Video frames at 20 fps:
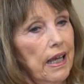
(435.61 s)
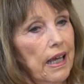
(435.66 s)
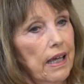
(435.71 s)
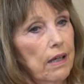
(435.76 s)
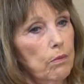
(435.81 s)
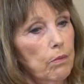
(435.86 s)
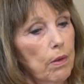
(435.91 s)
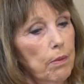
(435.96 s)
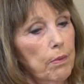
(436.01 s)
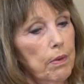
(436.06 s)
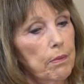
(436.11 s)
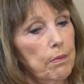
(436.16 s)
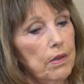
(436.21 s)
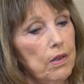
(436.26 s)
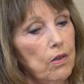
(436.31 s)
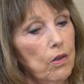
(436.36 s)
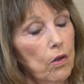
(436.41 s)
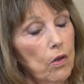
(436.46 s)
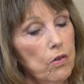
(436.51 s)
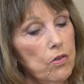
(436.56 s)
And when we
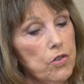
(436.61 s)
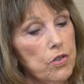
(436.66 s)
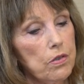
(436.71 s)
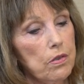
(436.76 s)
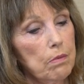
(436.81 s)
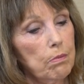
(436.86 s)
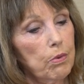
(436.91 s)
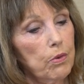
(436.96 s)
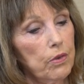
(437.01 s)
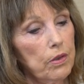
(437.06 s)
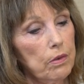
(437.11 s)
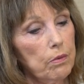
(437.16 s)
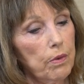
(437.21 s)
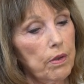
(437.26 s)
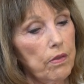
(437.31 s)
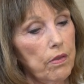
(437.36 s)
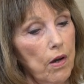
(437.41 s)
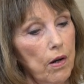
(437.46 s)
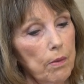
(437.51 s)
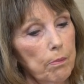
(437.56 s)
would go to the board
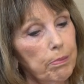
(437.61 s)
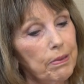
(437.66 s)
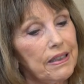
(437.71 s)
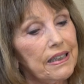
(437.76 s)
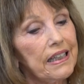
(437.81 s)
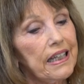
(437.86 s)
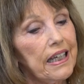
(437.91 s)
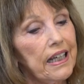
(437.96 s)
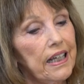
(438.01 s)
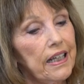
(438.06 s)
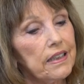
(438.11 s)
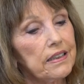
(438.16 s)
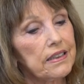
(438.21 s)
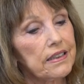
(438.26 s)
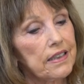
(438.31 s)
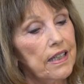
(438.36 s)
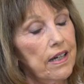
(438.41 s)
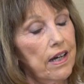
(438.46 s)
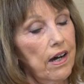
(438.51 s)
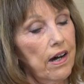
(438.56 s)
with our
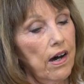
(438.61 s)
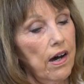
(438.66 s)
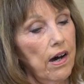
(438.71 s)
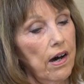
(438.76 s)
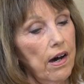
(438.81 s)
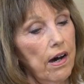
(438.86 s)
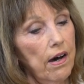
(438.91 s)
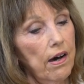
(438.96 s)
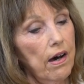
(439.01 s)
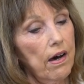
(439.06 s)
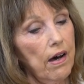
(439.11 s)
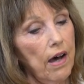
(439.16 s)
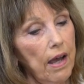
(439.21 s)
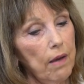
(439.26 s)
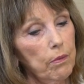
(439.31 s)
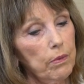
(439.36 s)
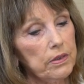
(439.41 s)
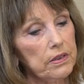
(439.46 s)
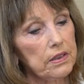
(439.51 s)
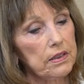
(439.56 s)
pleas,
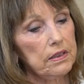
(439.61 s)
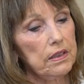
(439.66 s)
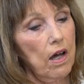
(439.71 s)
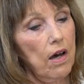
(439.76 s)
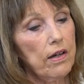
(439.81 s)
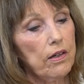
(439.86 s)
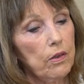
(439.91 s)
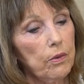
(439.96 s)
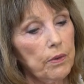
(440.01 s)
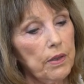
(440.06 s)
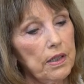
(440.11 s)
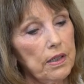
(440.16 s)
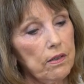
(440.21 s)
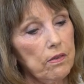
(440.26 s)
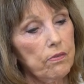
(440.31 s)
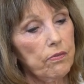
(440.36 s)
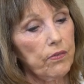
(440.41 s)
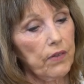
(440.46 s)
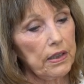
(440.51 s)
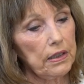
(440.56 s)
I was not
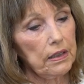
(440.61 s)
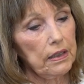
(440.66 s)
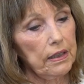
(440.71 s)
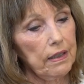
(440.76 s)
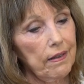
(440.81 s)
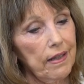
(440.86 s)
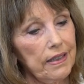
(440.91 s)
greeted friendly.